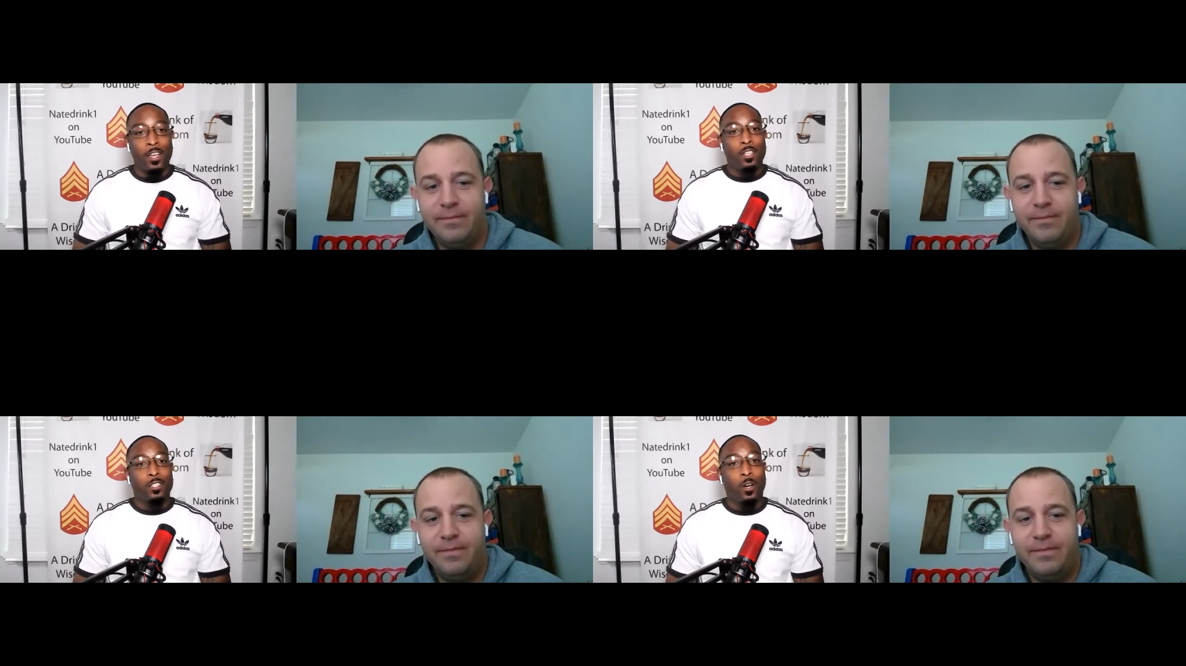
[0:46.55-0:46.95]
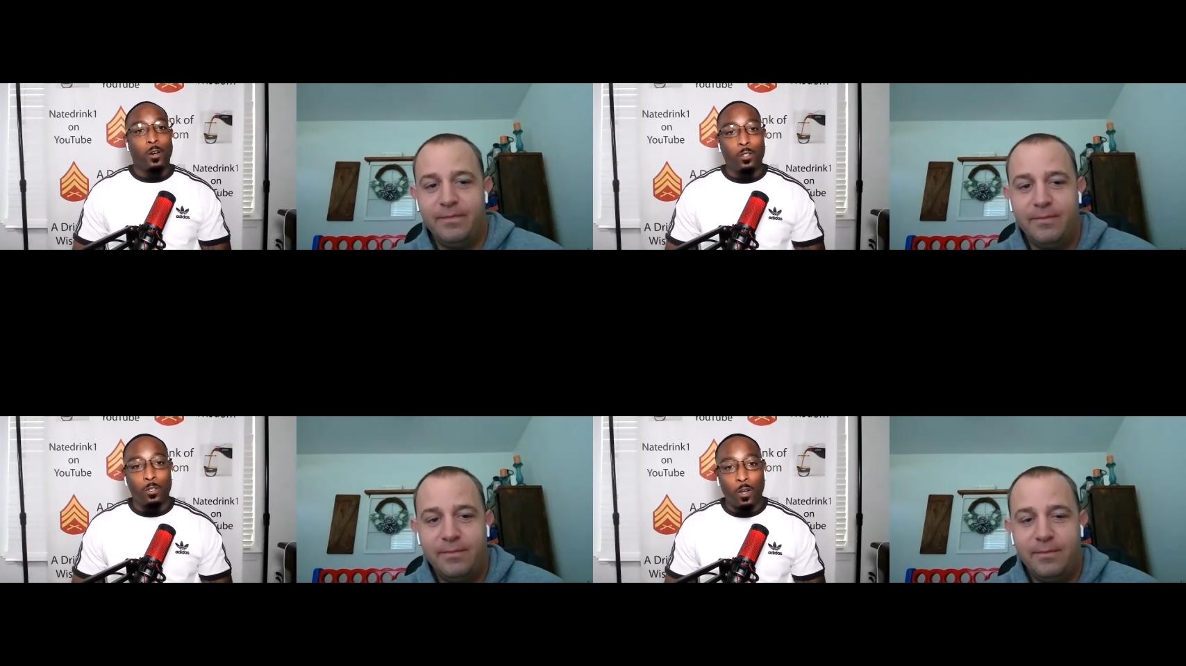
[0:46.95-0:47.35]
Speaker 1: So,
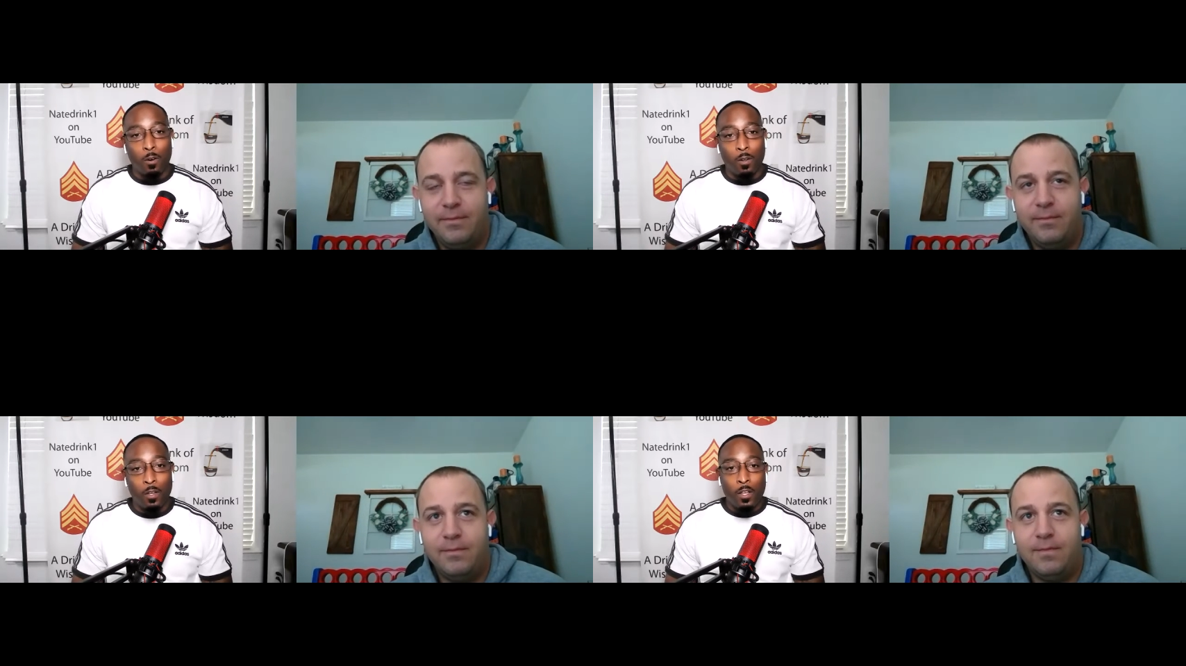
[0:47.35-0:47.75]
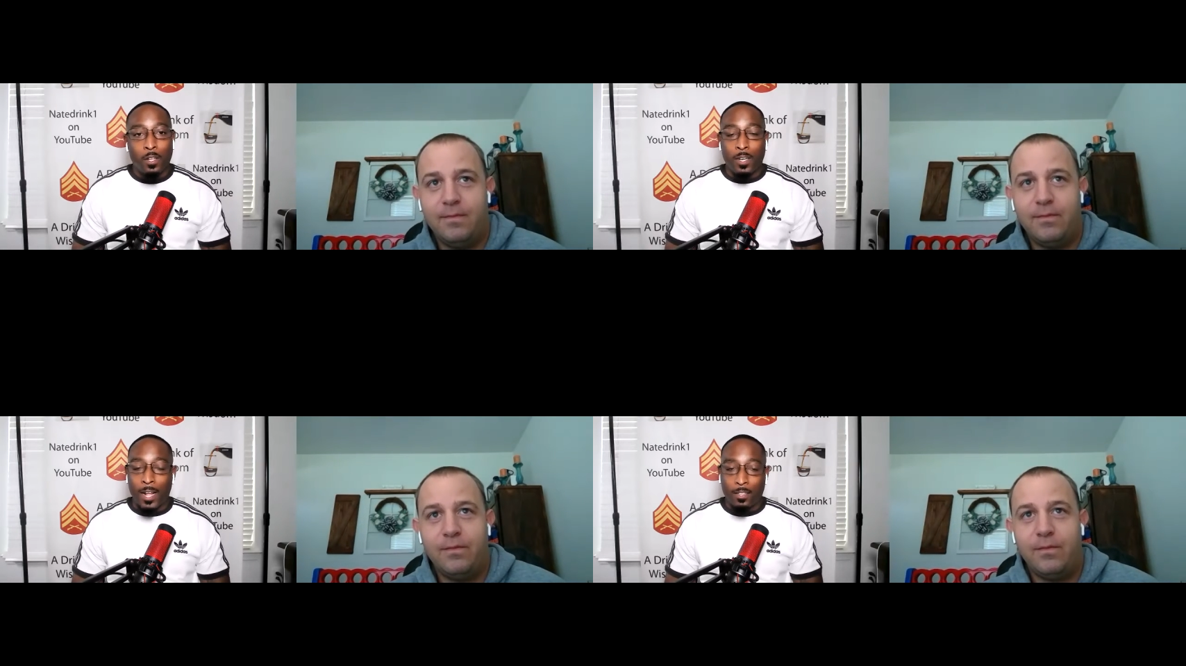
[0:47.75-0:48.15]
you know,
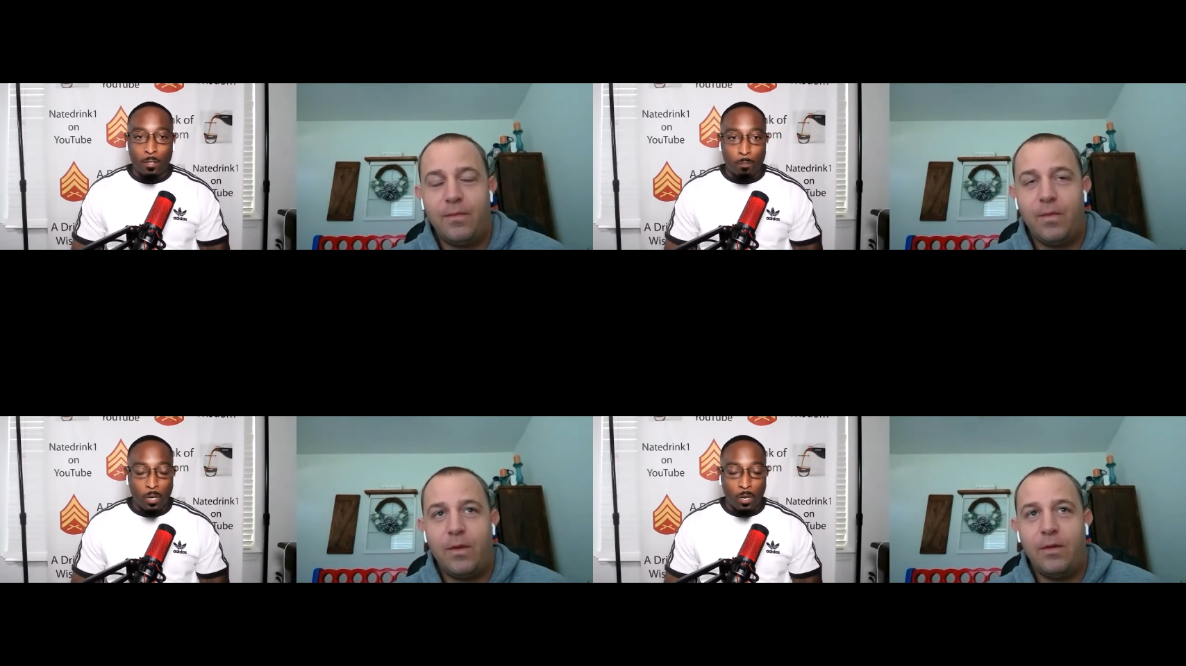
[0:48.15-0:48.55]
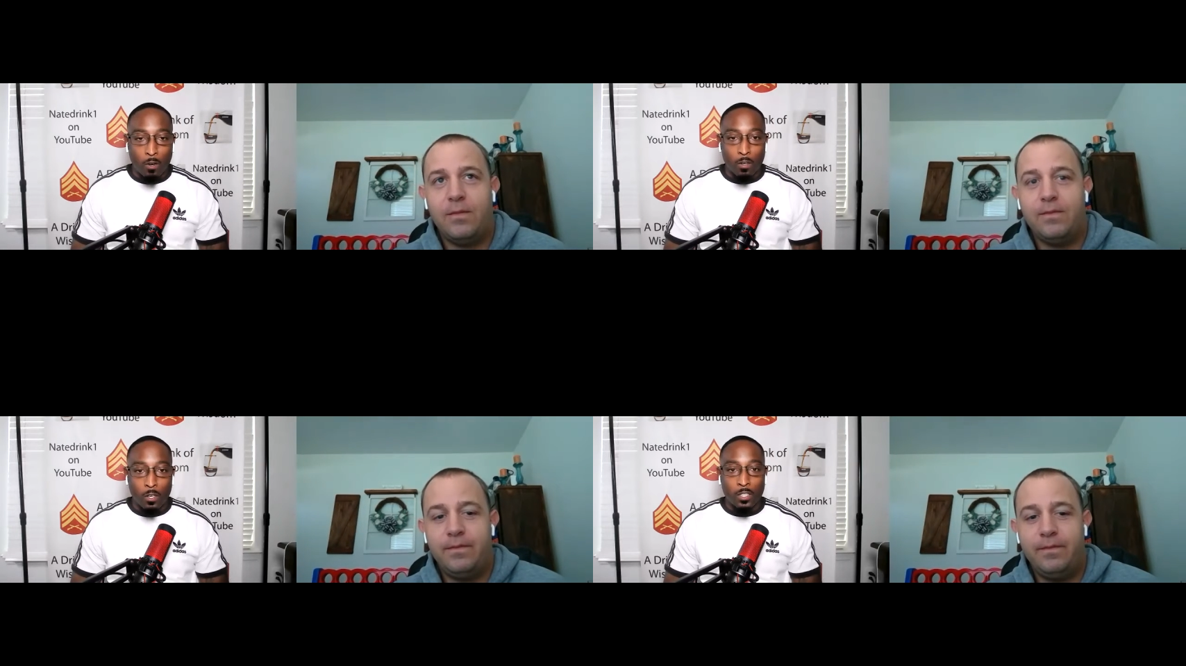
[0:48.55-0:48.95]
not to
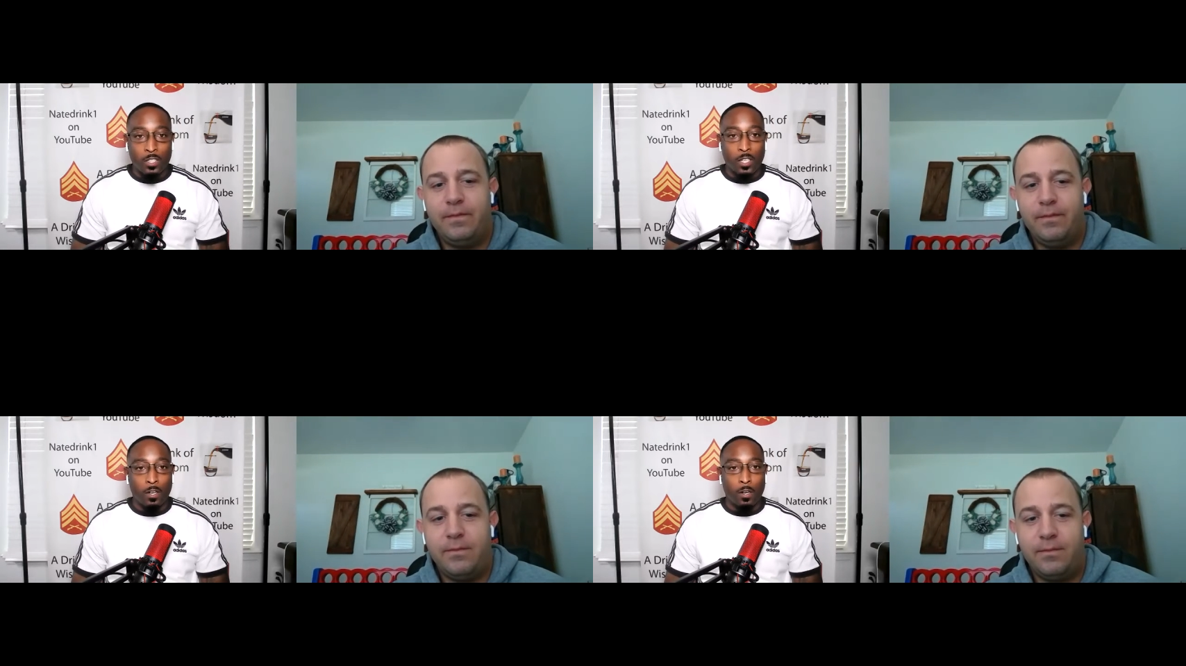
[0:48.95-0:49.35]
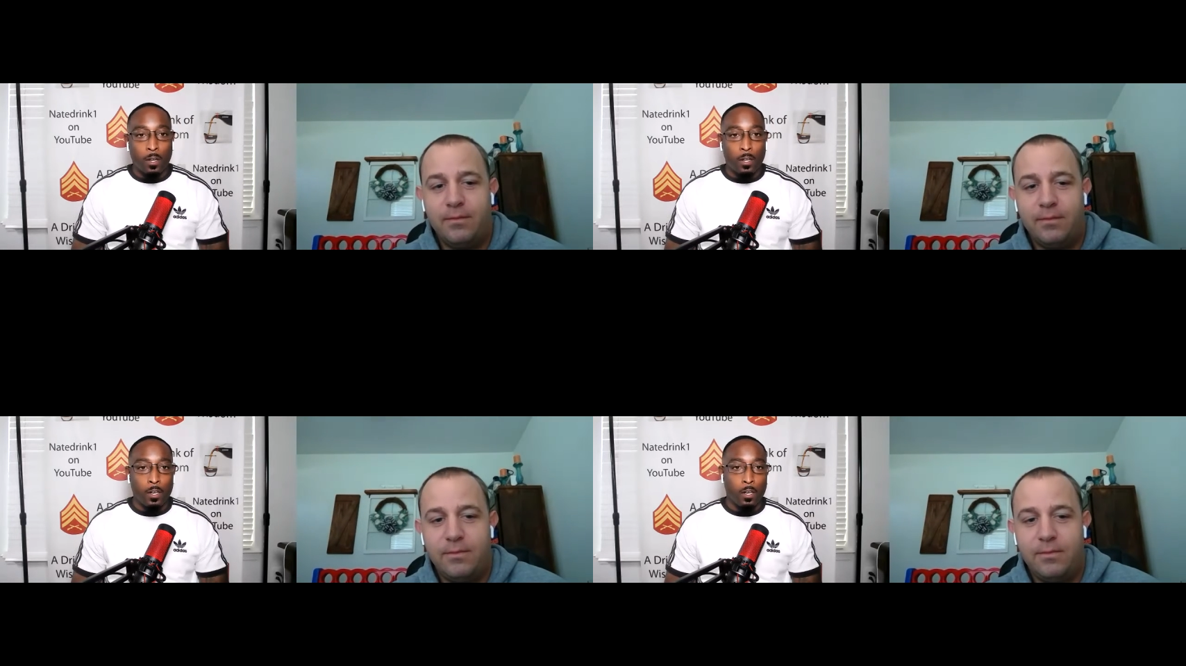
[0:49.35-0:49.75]
prolong us in the,
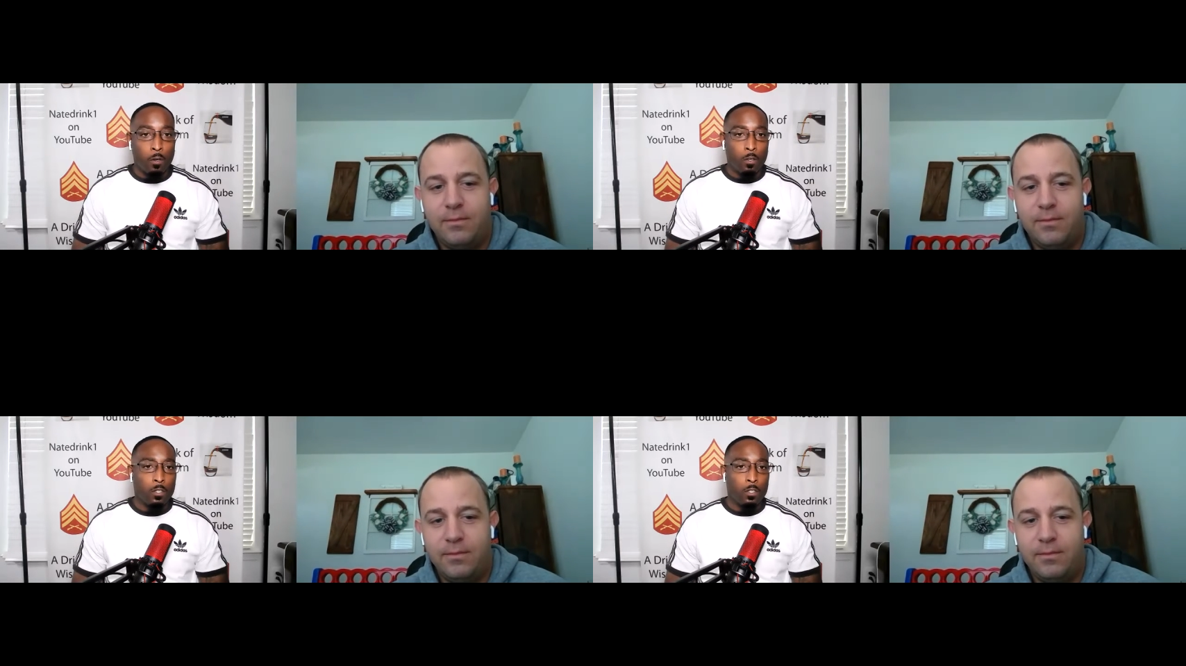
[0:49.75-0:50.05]
in the longer.